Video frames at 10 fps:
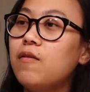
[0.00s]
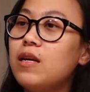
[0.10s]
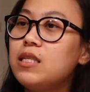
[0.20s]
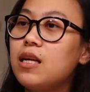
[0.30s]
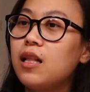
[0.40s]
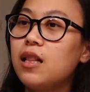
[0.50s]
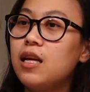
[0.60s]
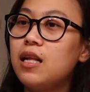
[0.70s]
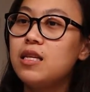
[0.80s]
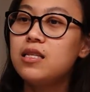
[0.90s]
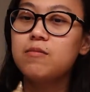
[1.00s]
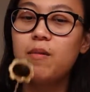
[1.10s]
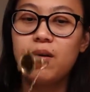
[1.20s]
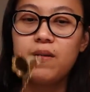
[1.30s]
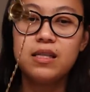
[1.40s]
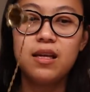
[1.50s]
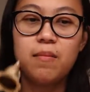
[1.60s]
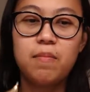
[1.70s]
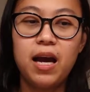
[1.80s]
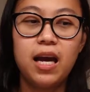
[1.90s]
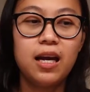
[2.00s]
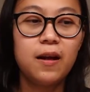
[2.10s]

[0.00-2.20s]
recently. This is my recent buy.